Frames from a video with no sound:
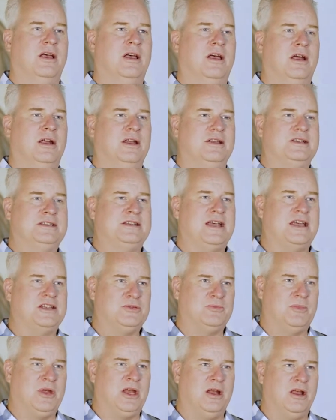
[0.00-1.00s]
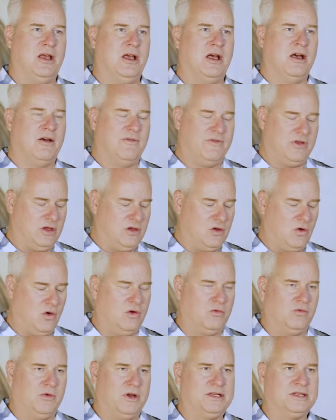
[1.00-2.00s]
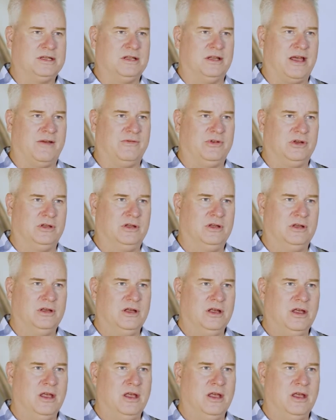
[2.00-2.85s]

an assessment of your risk level